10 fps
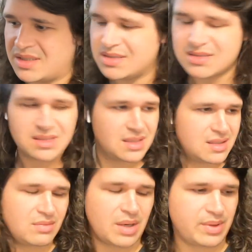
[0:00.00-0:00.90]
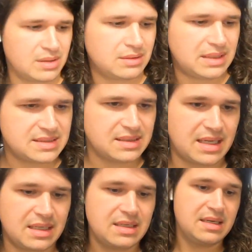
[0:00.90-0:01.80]
it is. Might be a little less than
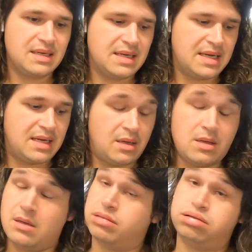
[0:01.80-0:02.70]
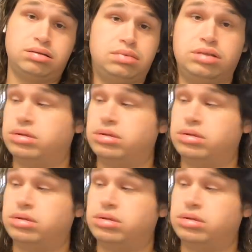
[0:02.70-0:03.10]
that. It's